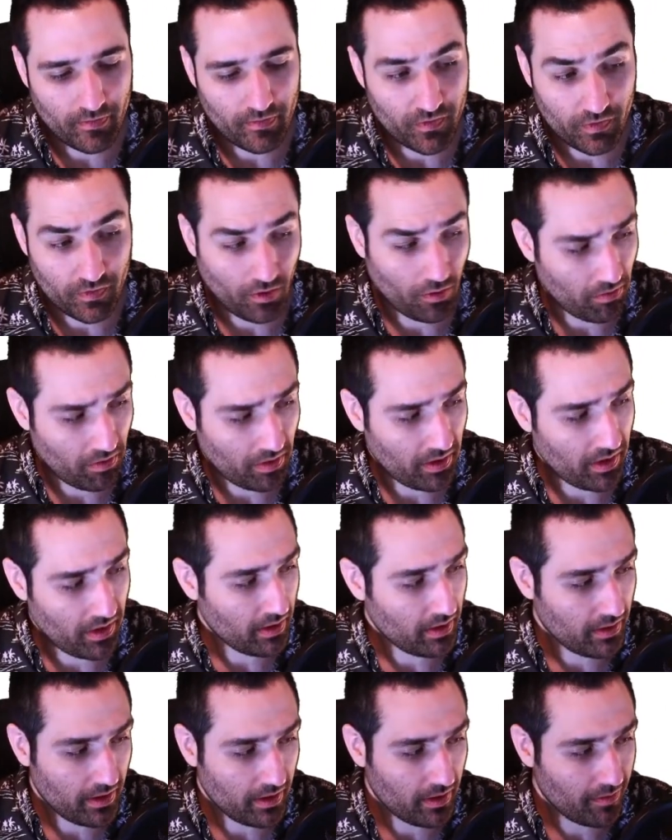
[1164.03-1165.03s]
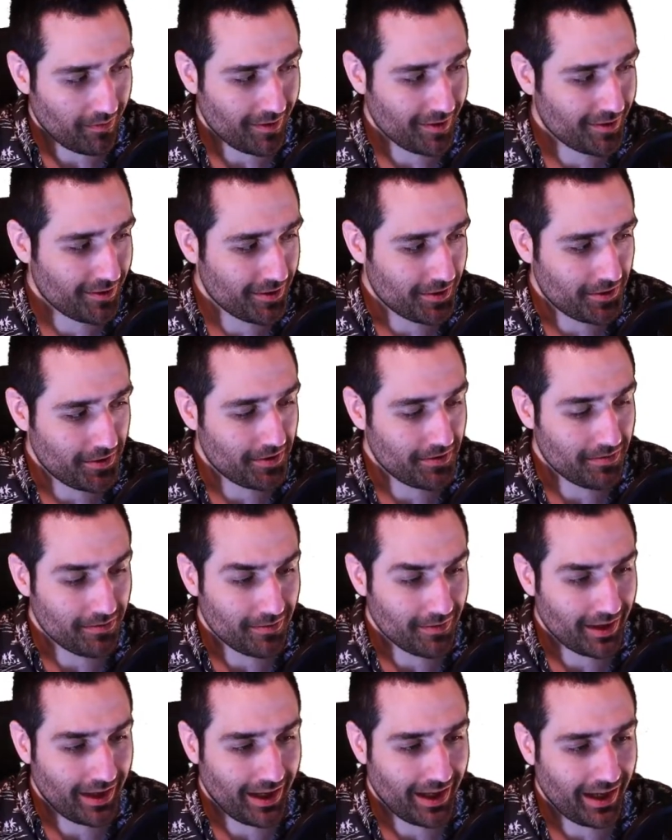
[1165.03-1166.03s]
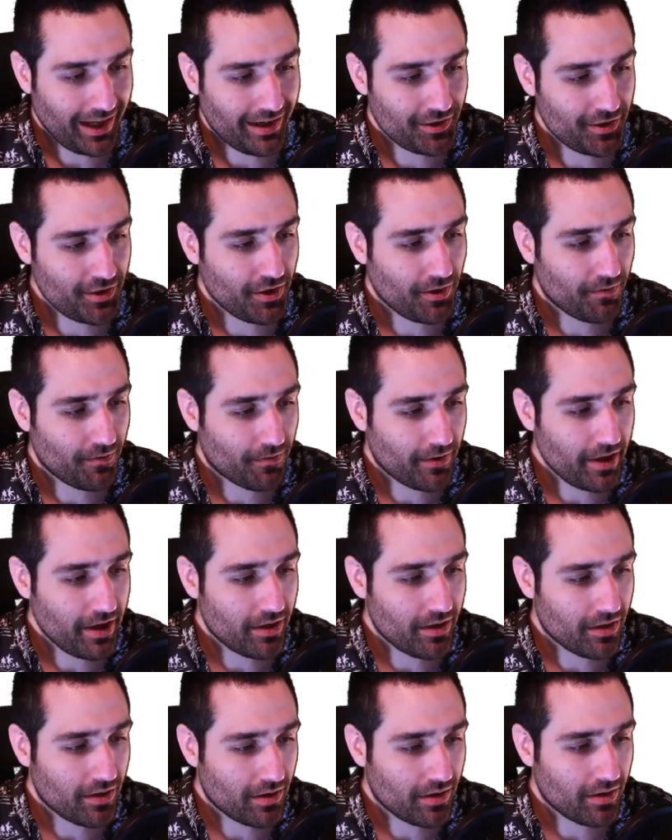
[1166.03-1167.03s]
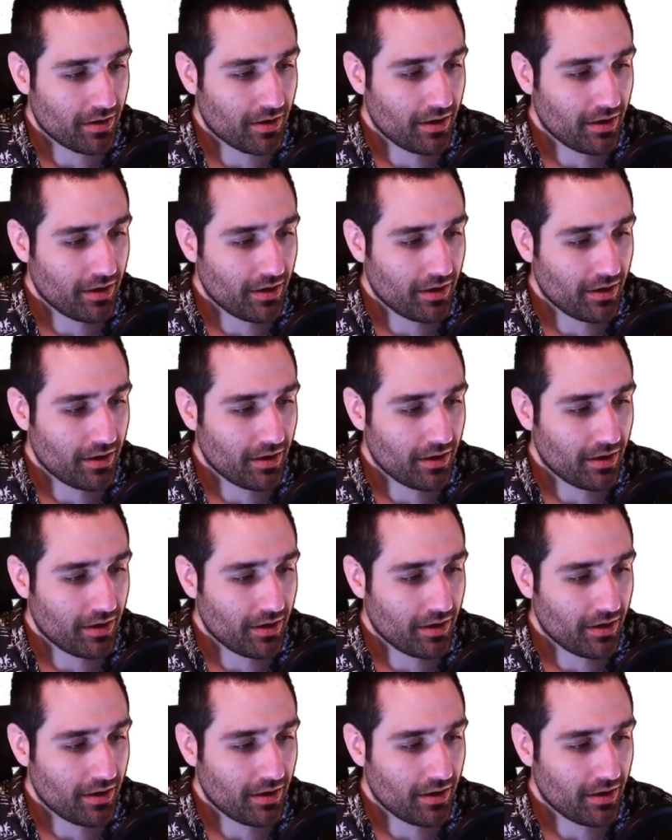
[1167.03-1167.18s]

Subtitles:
Don't think that it's a get out of jail free card.